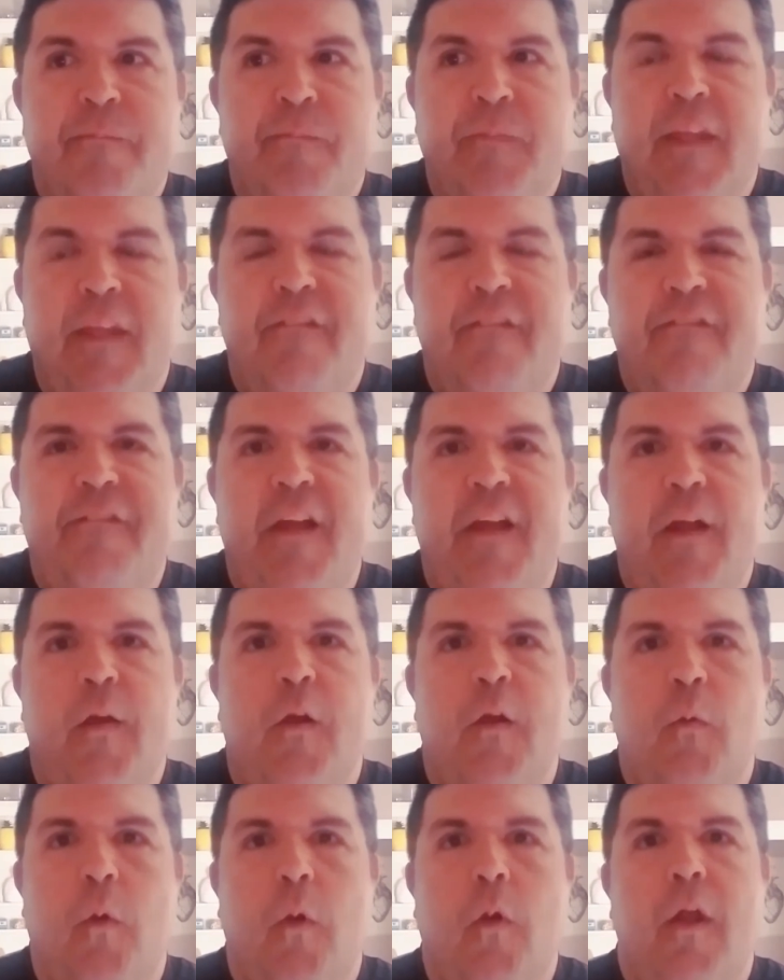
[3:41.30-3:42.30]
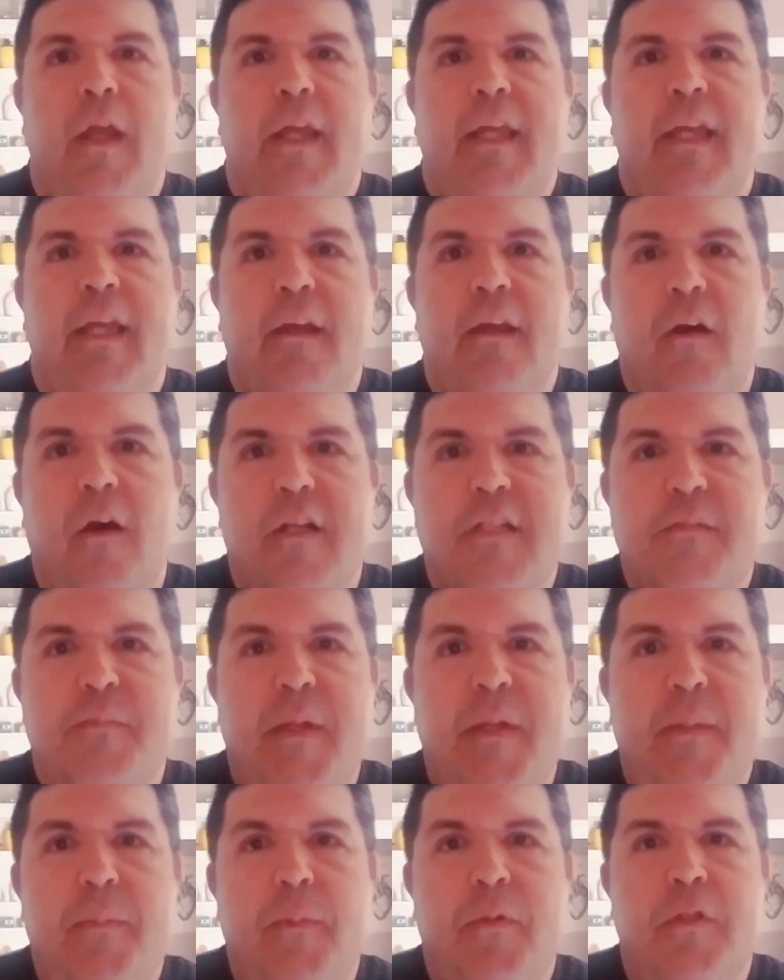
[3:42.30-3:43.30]
fear and worry can cause
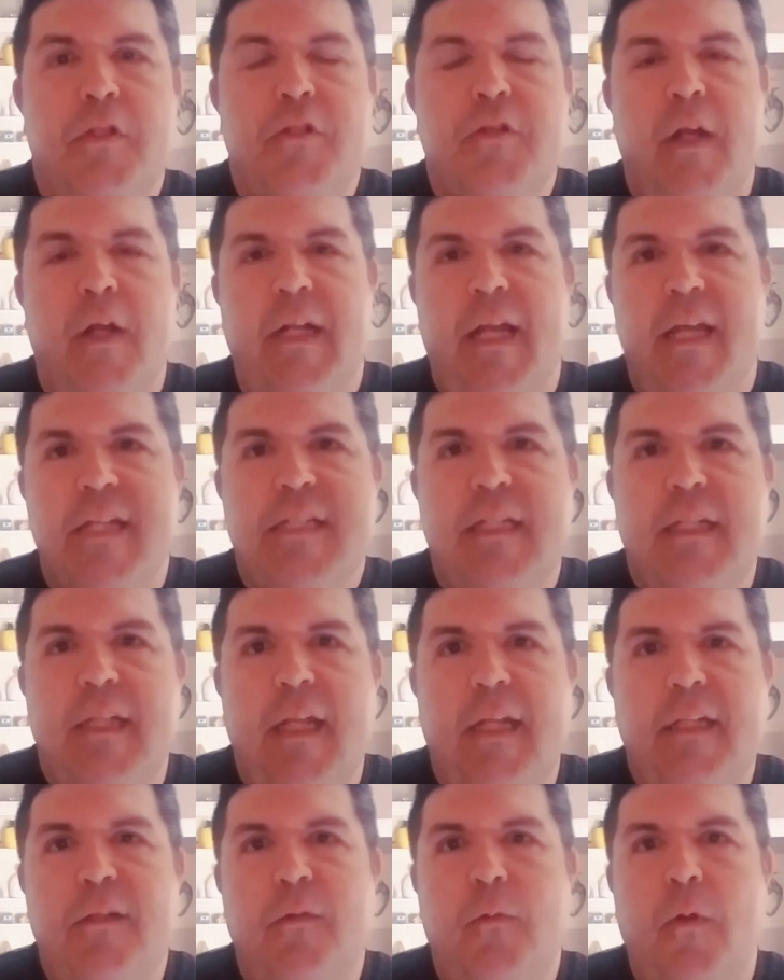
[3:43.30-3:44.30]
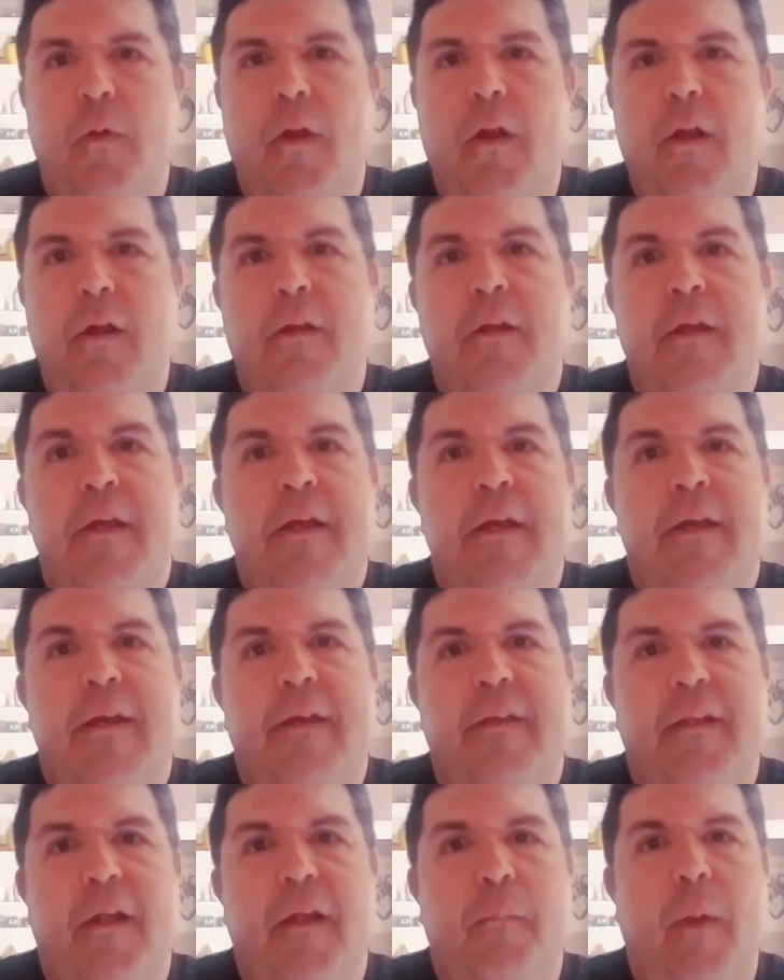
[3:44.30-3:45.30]
people to try to escalate to where
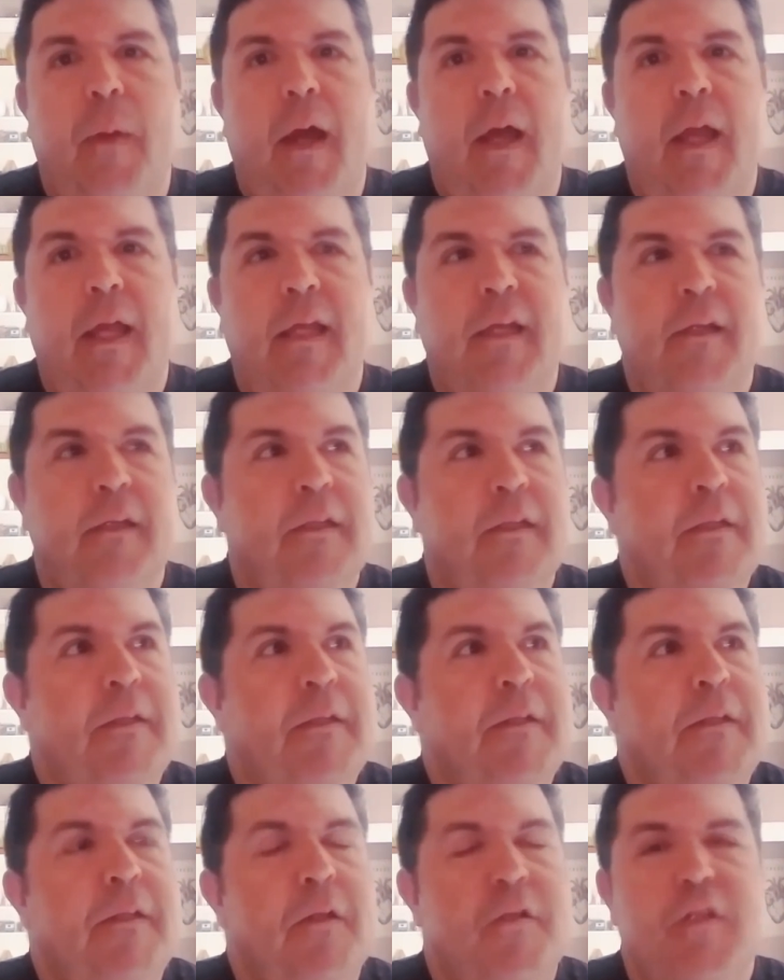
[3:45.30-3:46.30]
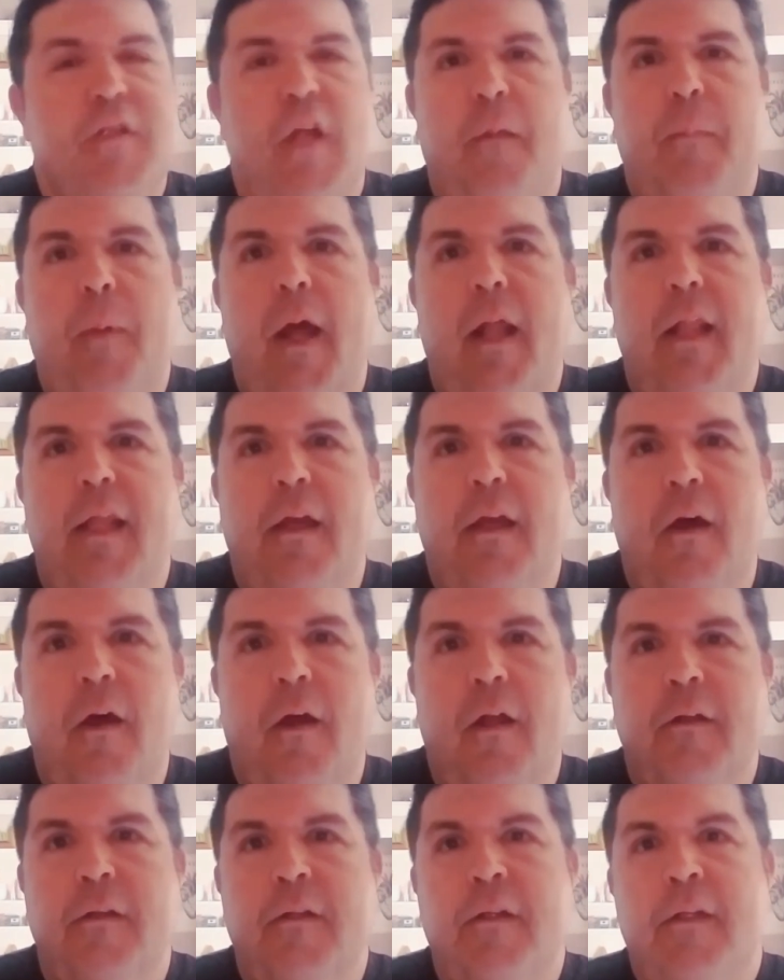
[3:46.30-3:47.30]
they're stockpiling
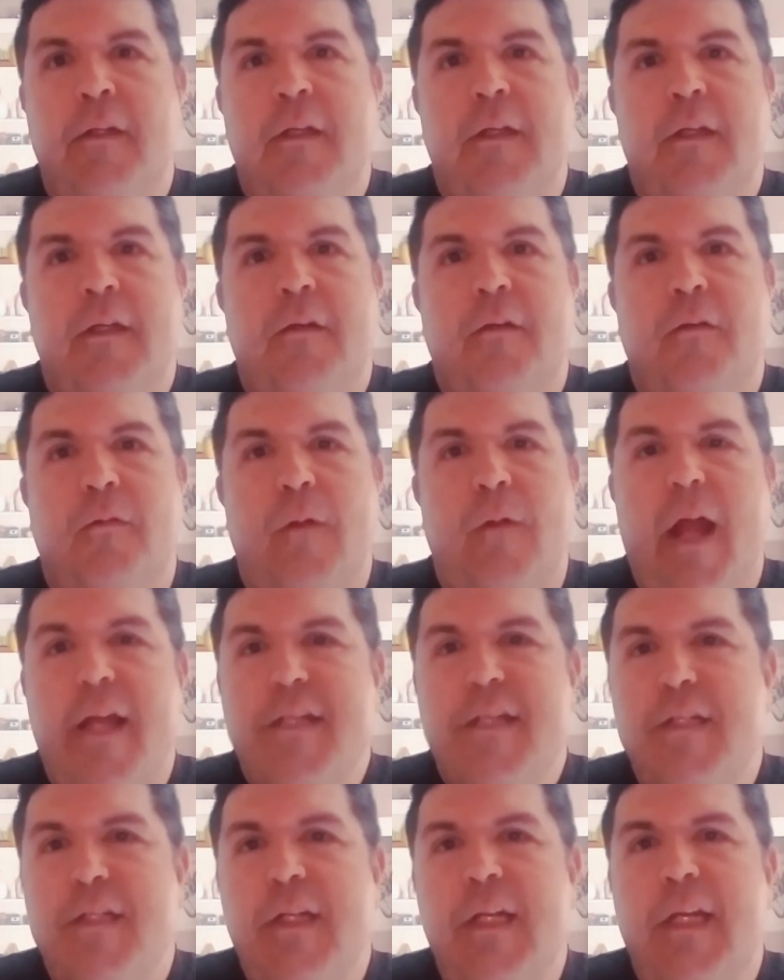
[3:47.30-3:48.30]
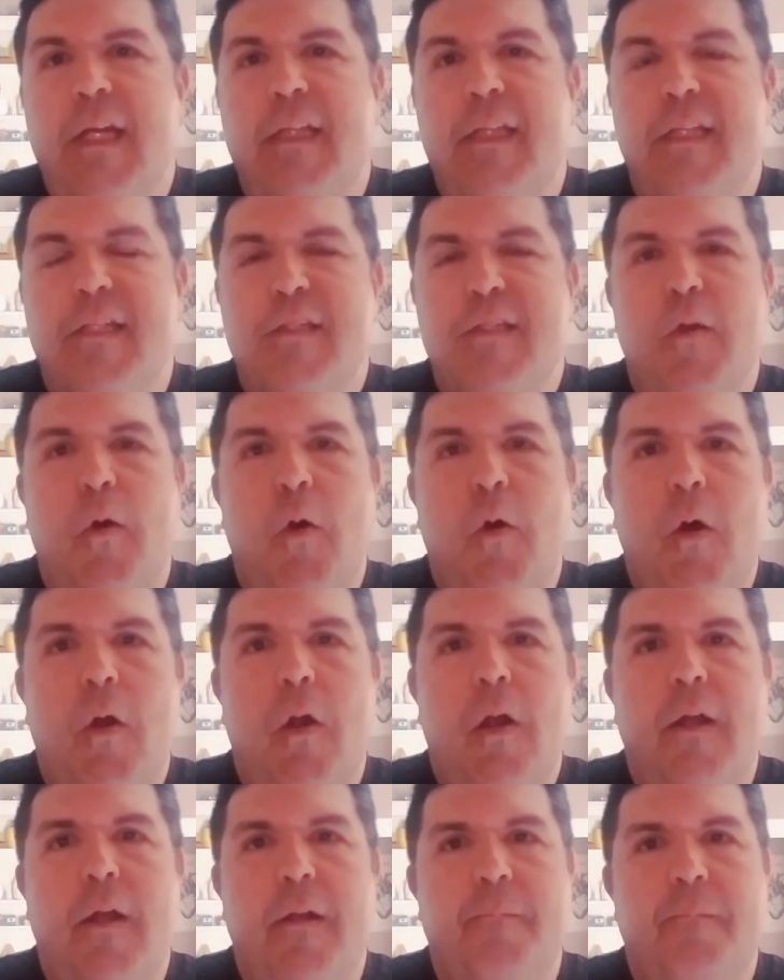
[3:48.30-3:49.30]
on rationing at the
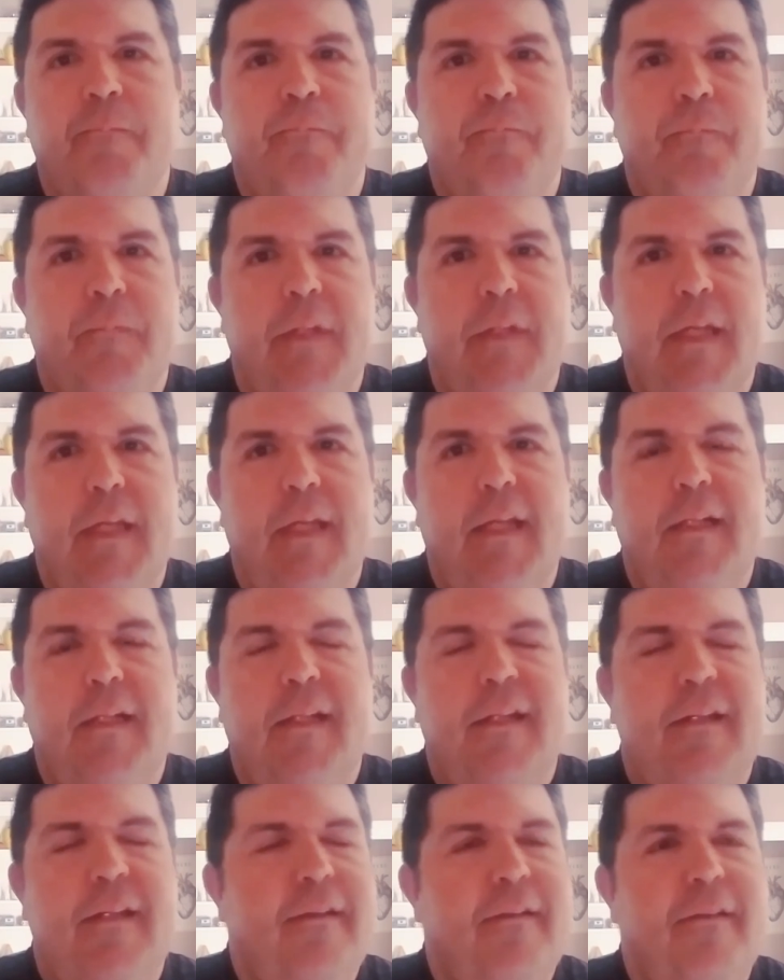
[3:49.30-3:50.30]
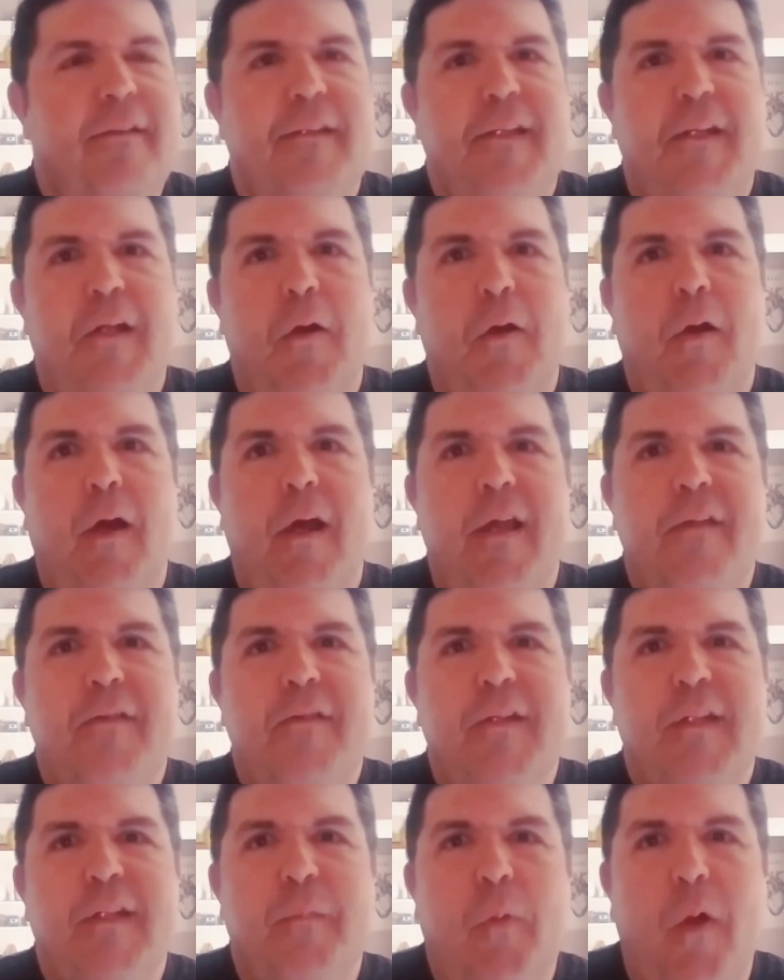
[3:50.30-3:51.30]
store, and even
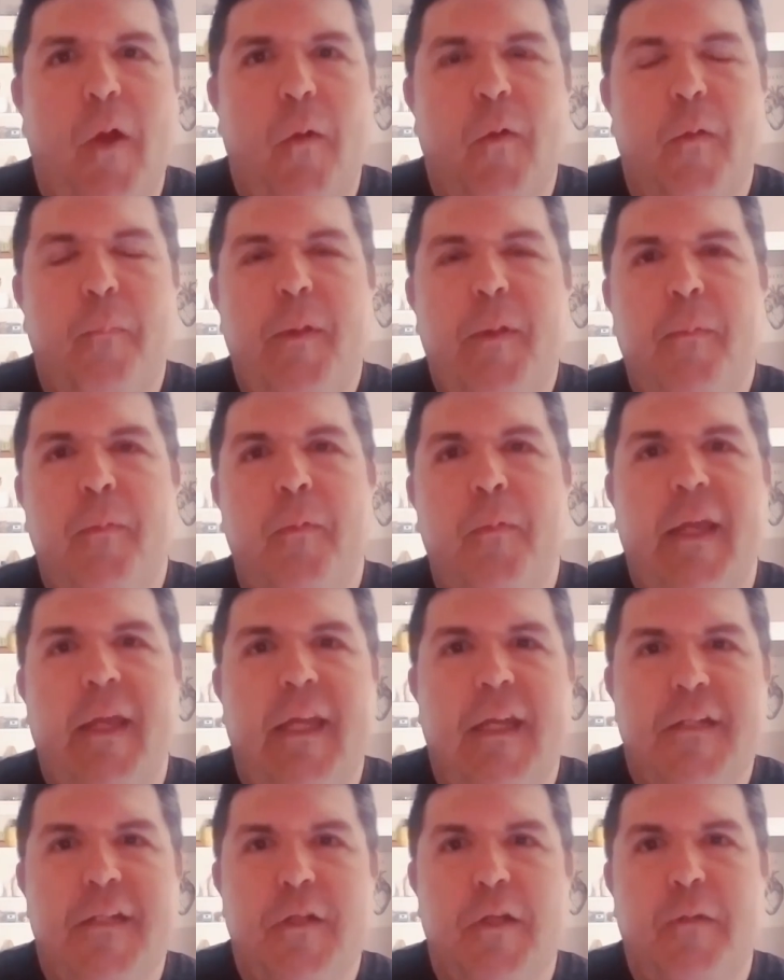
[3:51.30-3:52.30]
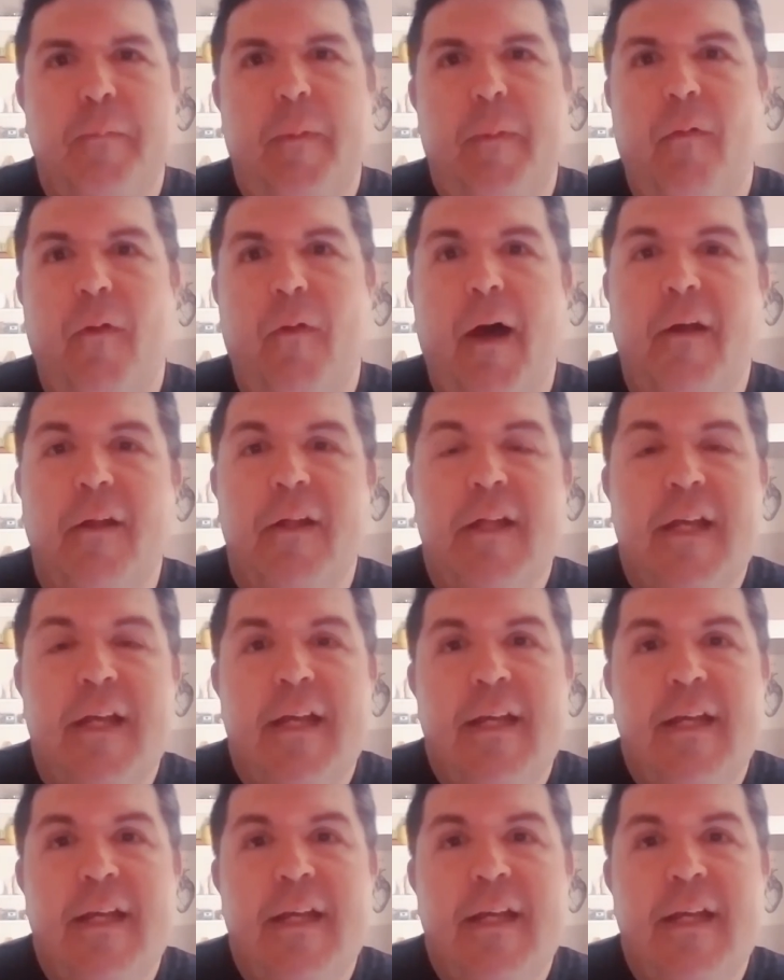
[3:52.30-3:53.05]
to the point where people are making a joke about, wow,